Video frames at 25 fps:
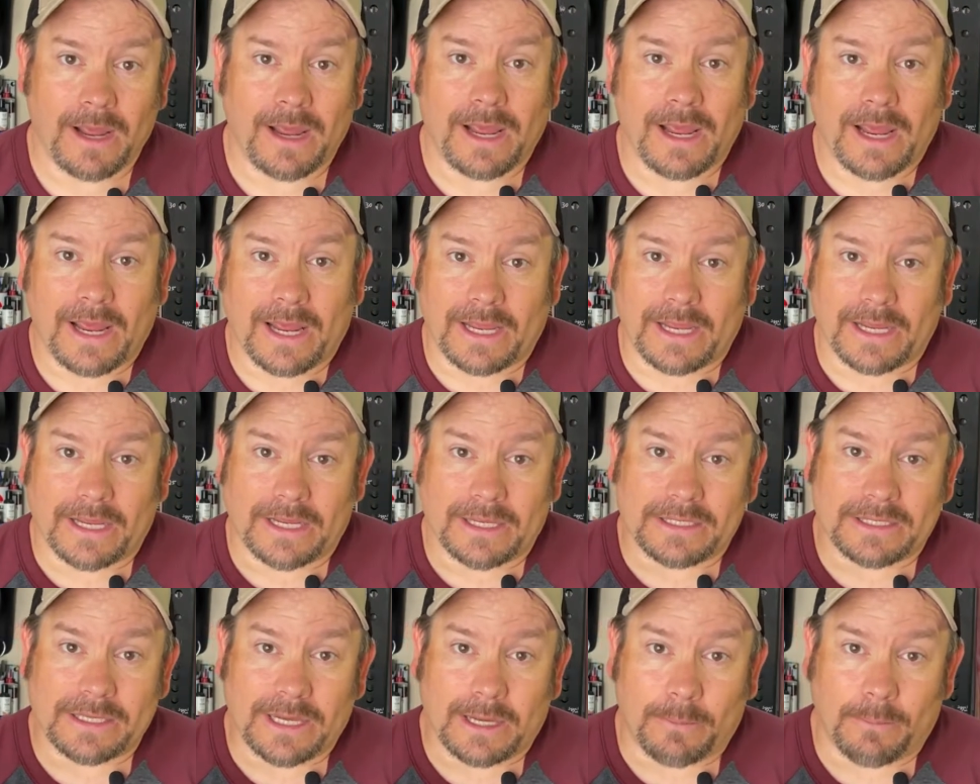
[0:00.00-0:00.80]

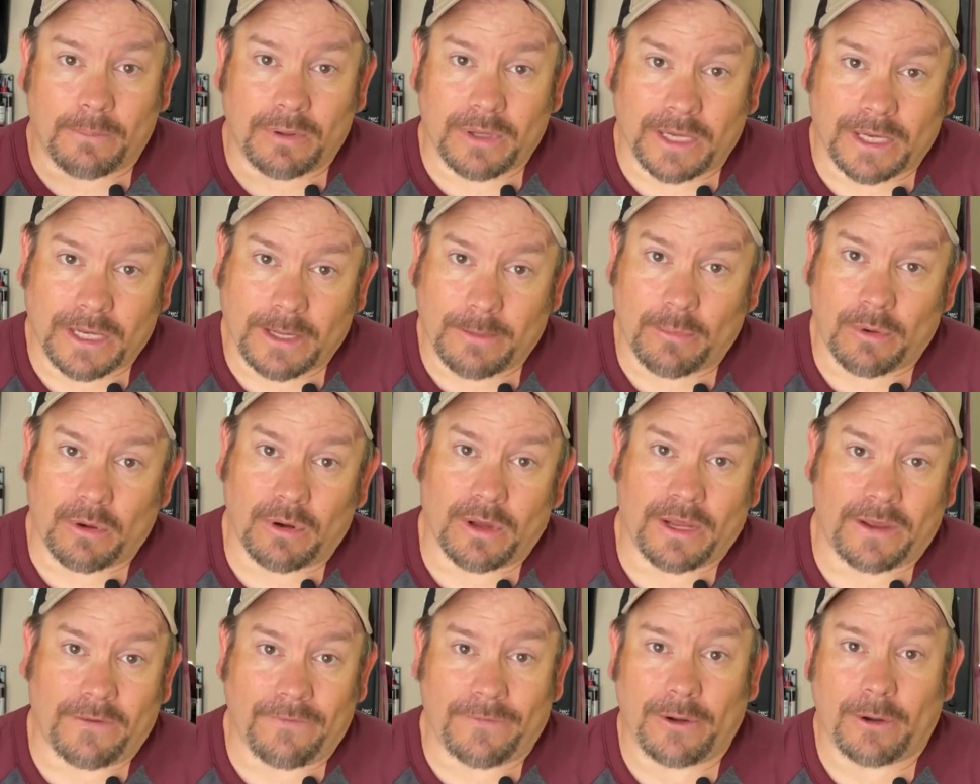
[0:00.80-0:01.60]
is applicable
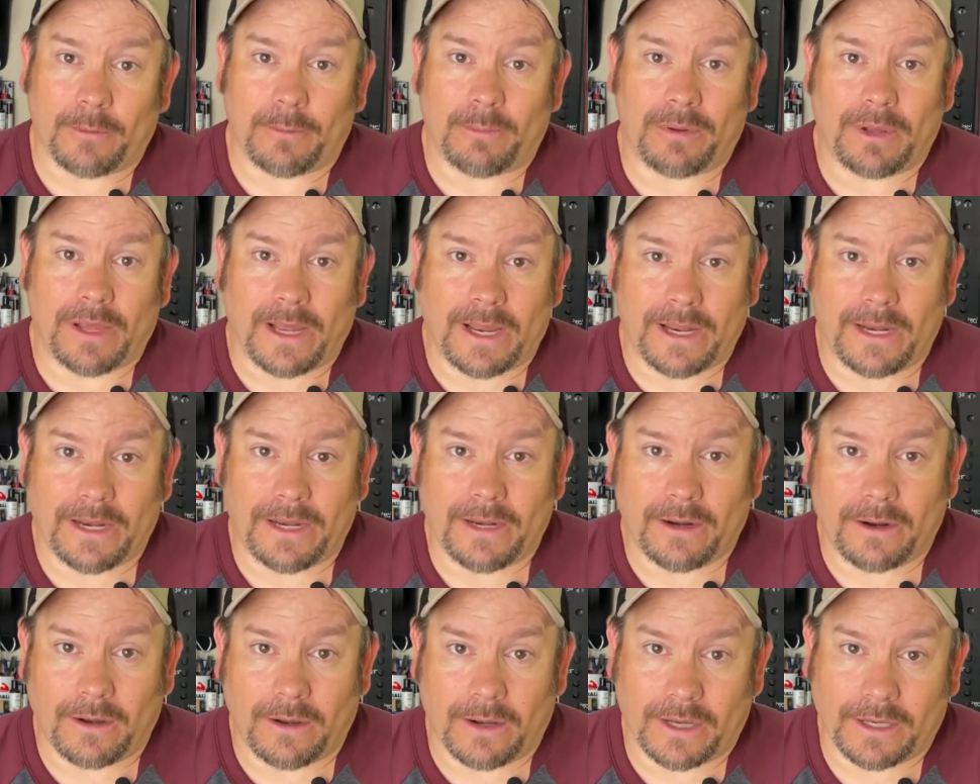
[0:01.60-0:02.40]
if you're
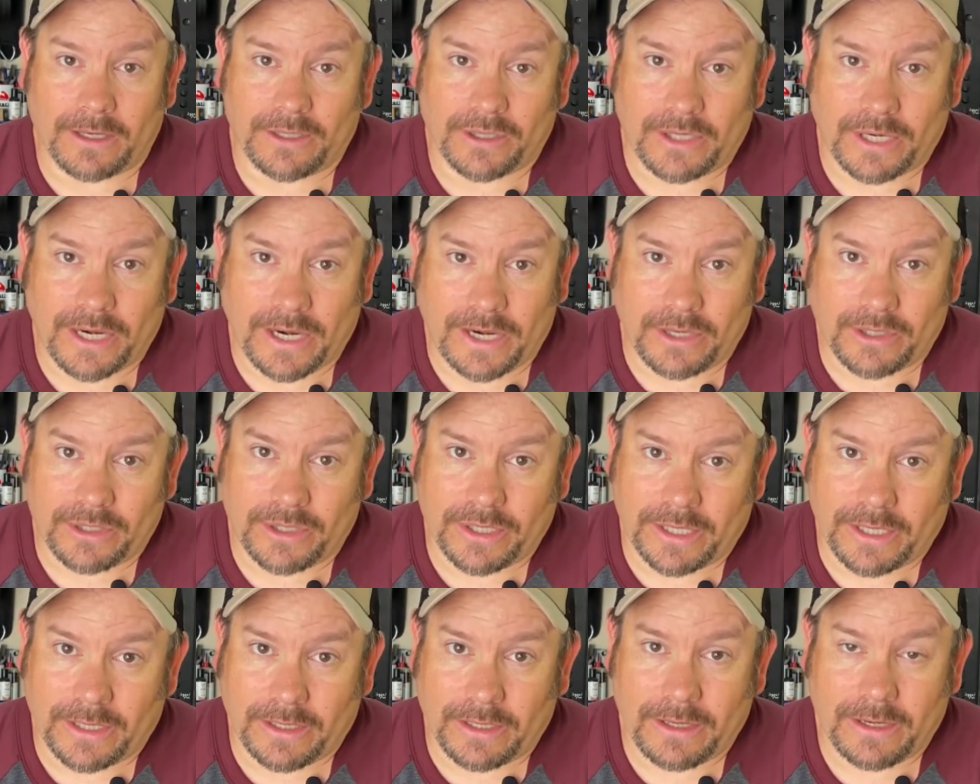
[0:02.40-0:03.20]
planning on
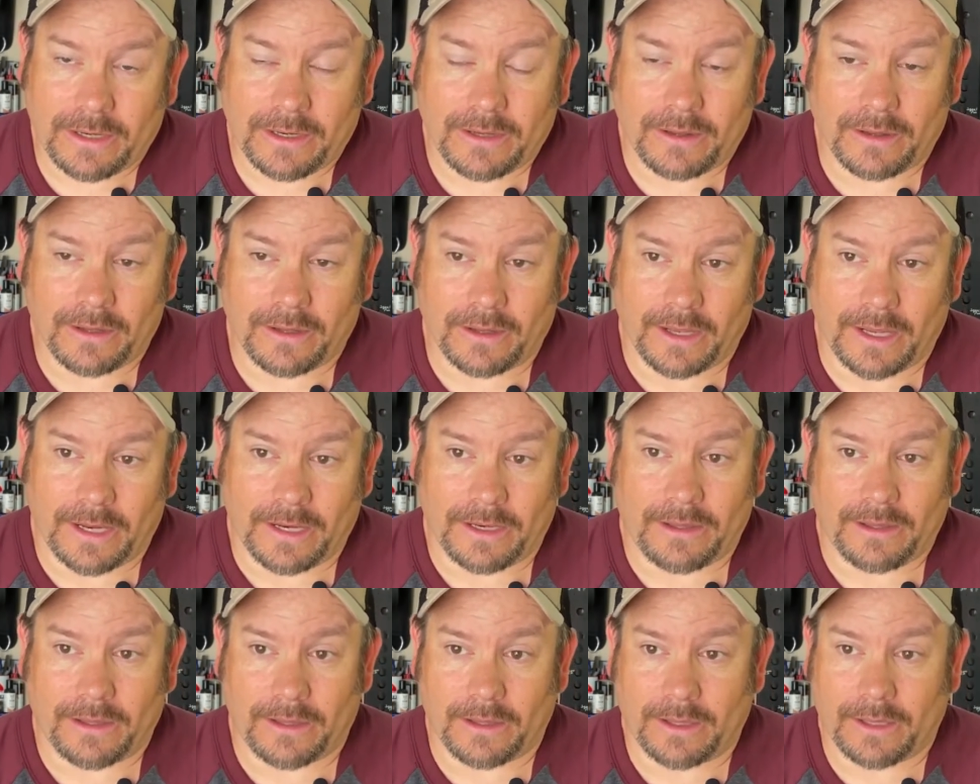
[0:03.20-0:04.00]
changing the
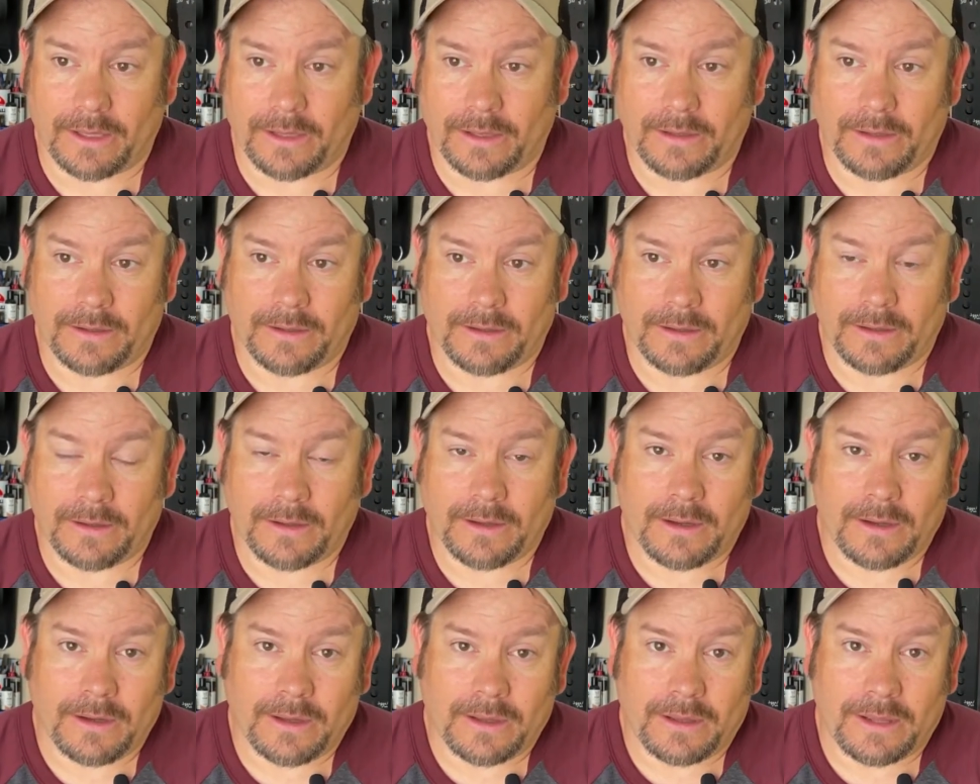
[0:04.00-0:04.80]
length of
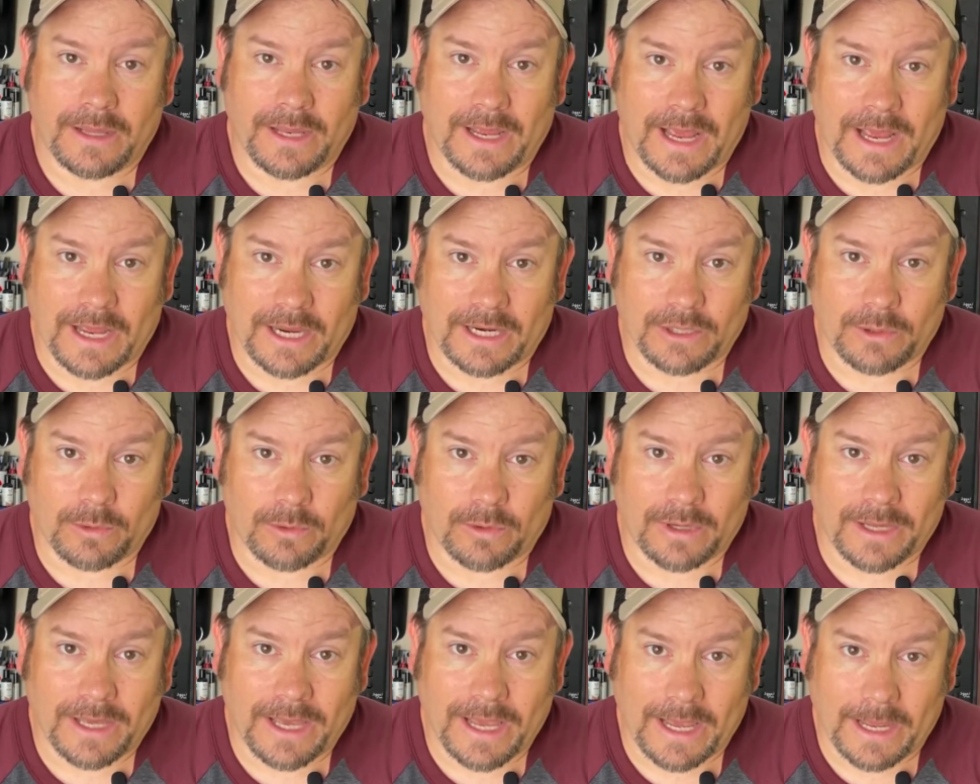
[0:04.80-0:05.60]
the
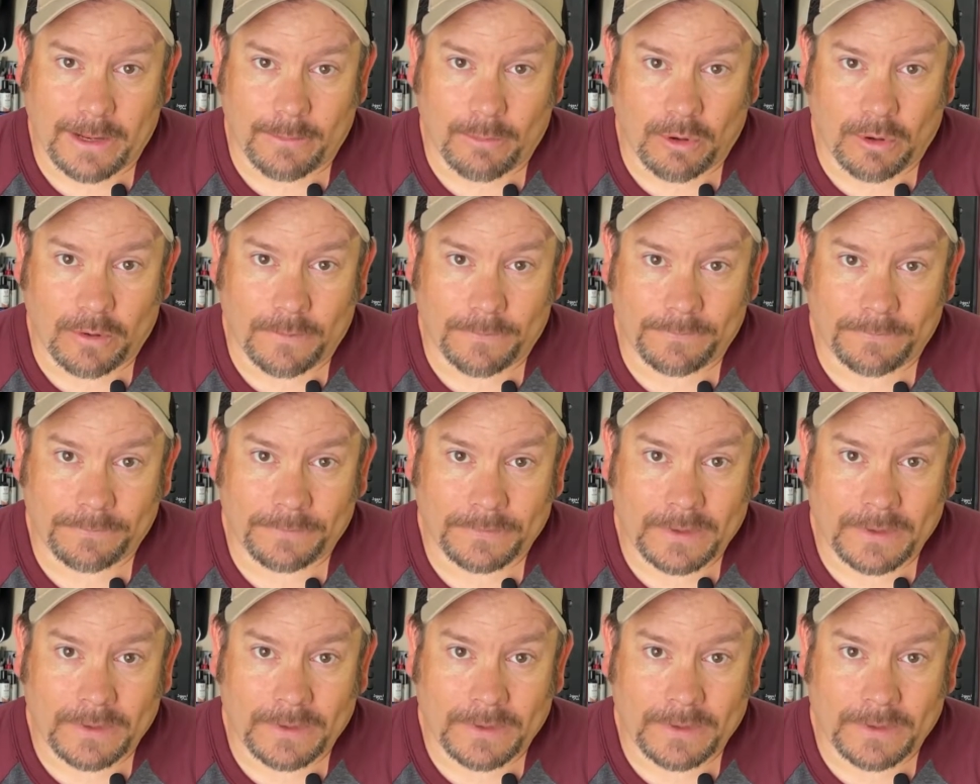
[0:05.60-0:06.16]
actual cable.